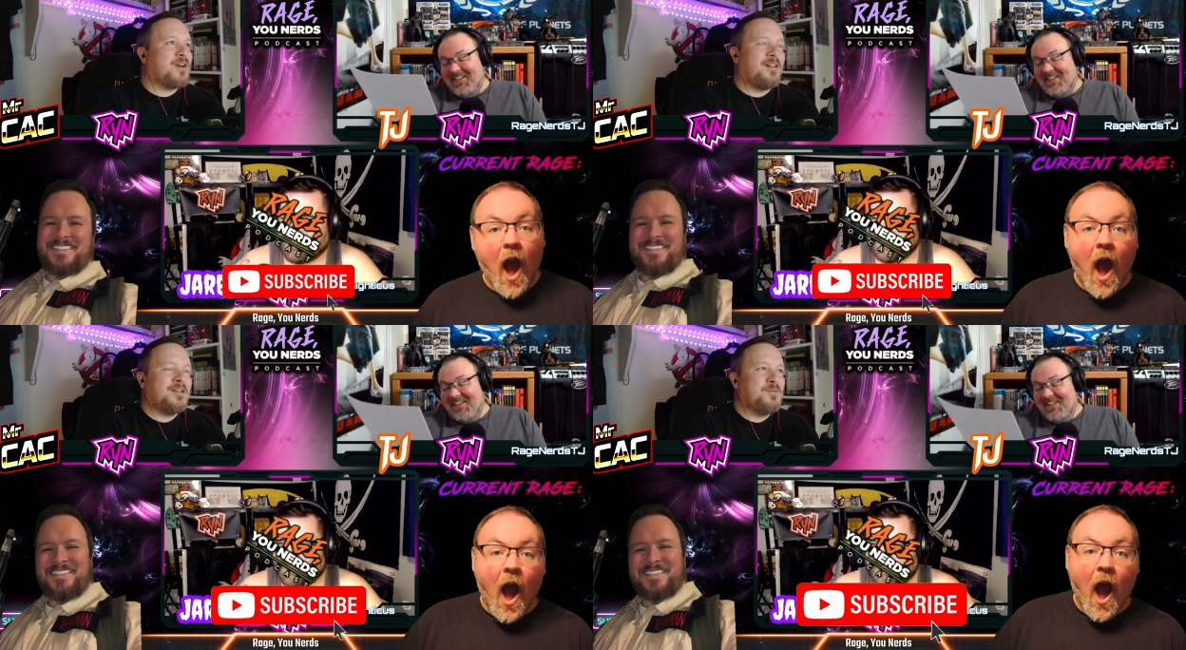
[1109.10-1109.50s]
Speaker 1: those
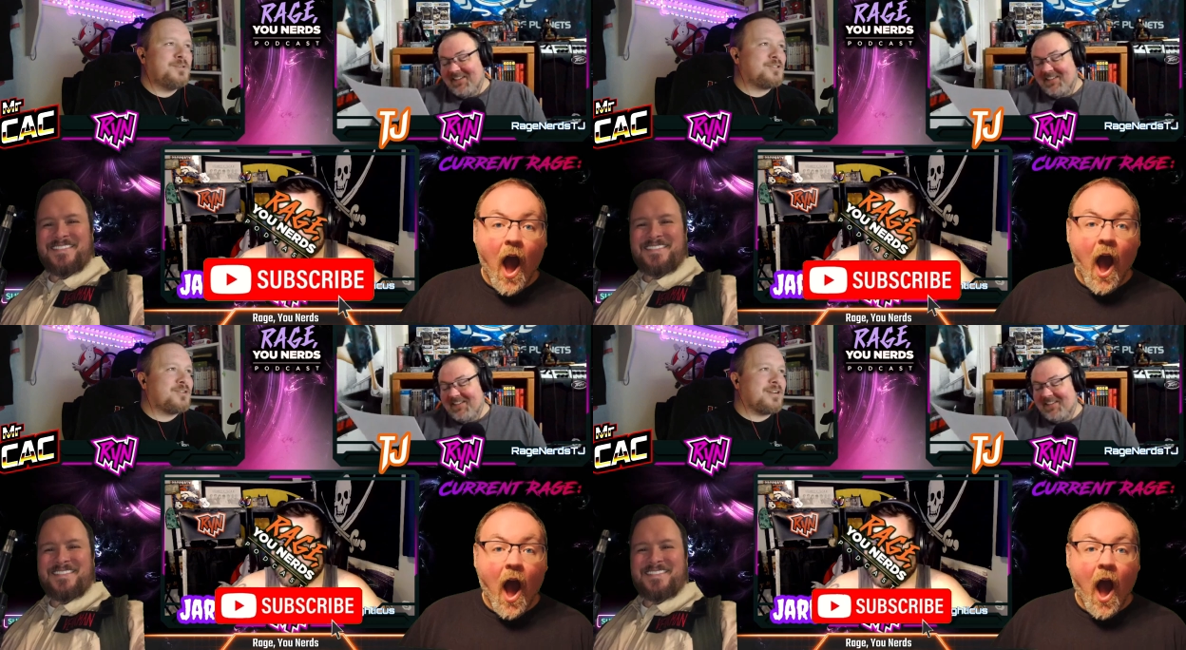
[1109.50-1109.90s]

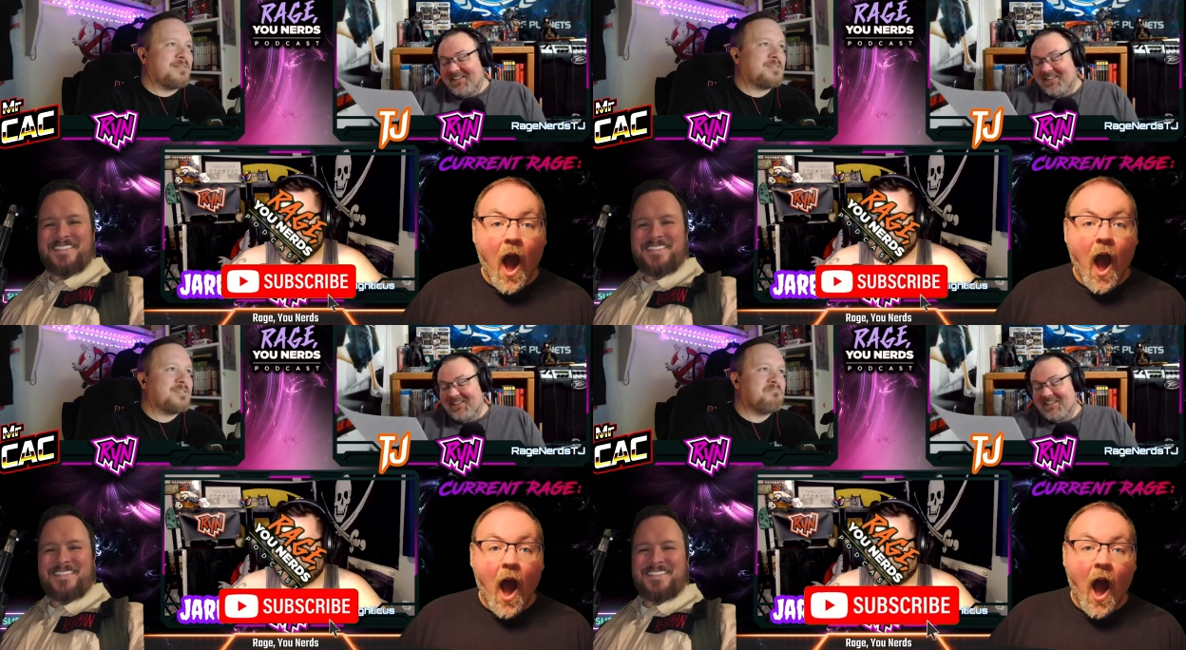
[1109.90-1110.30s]
Hollywood
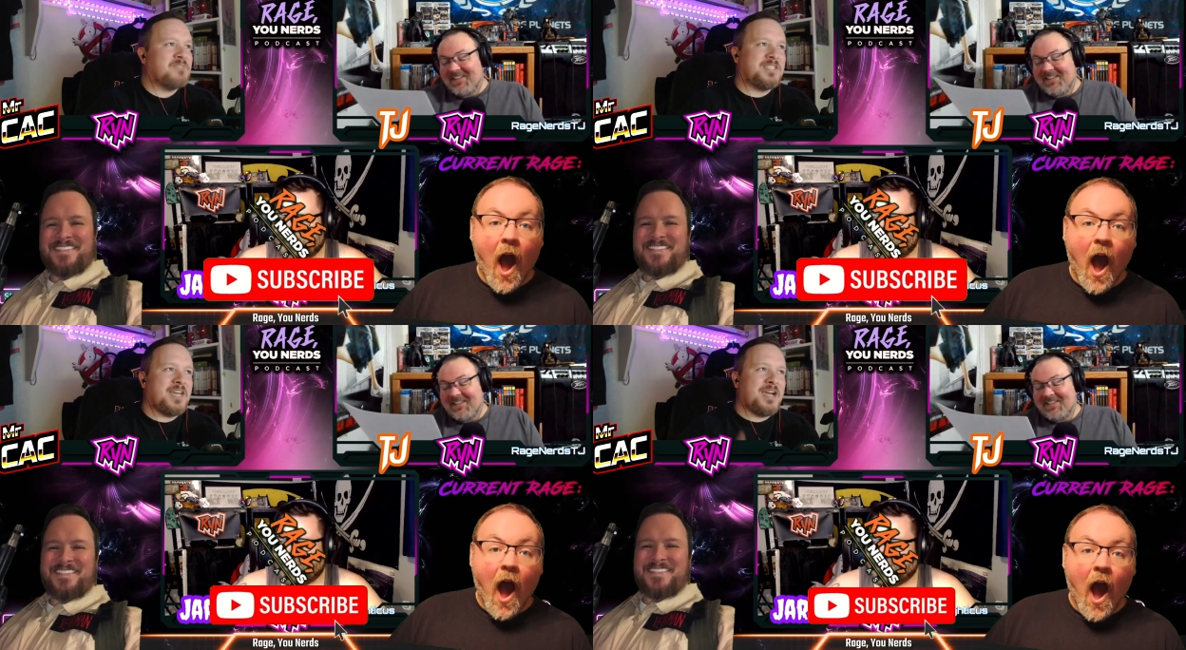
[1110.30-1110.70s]
dreams,
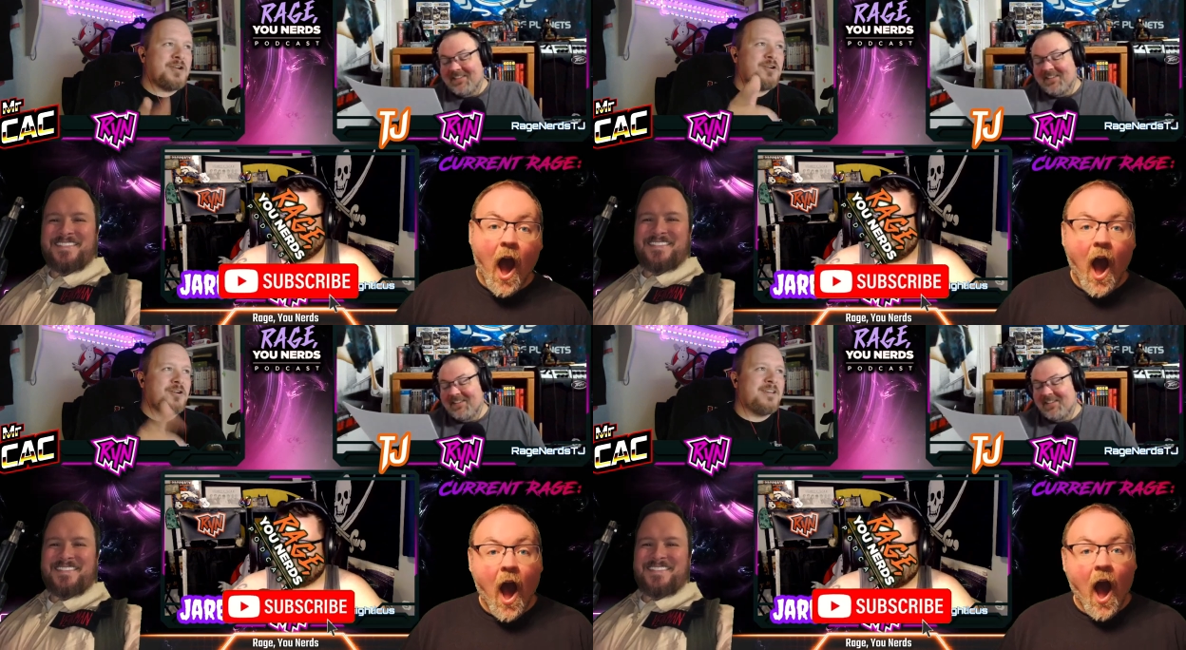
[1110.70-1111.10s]
stay
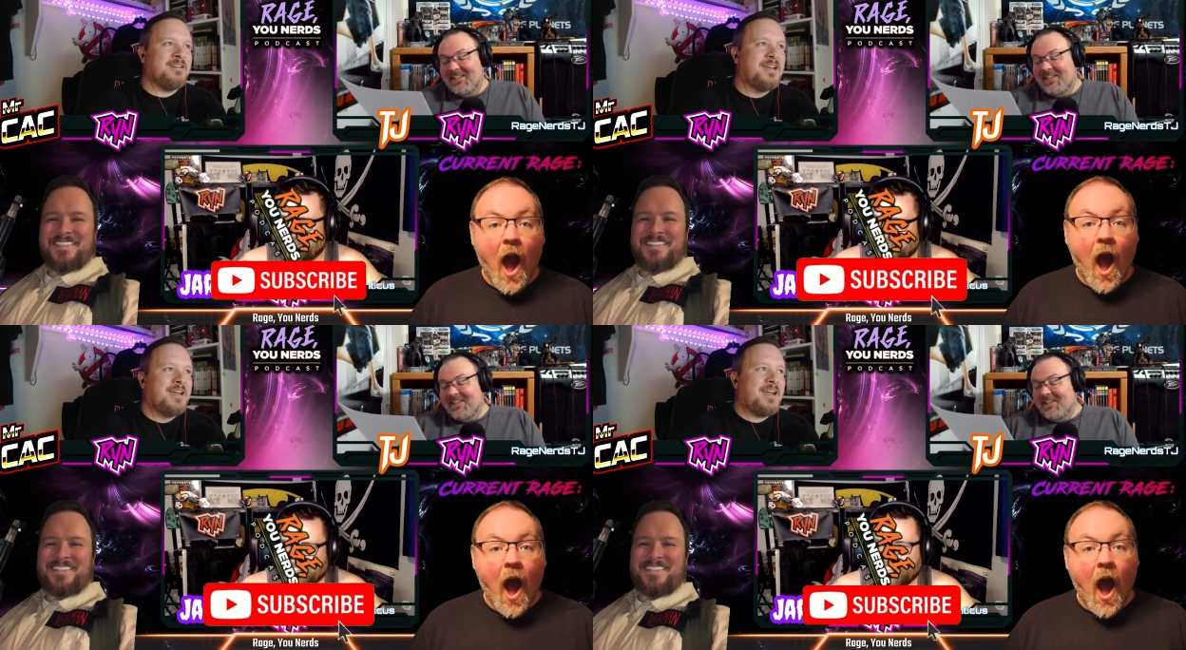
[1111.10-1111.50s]
nerdy,